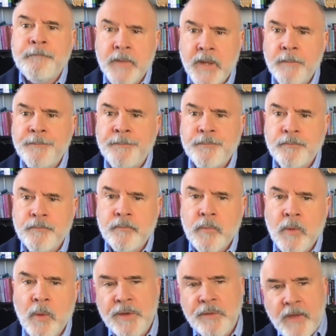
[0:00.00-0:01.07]
yep
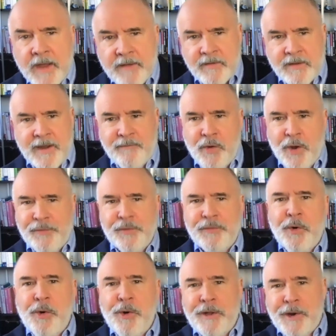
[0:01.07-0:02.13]
well you've kind of, kind of gone through the
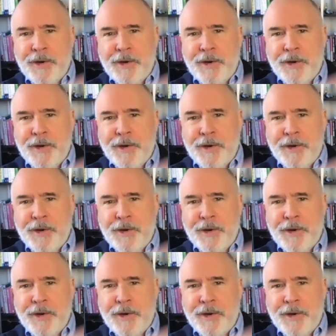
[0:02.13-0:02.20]
whole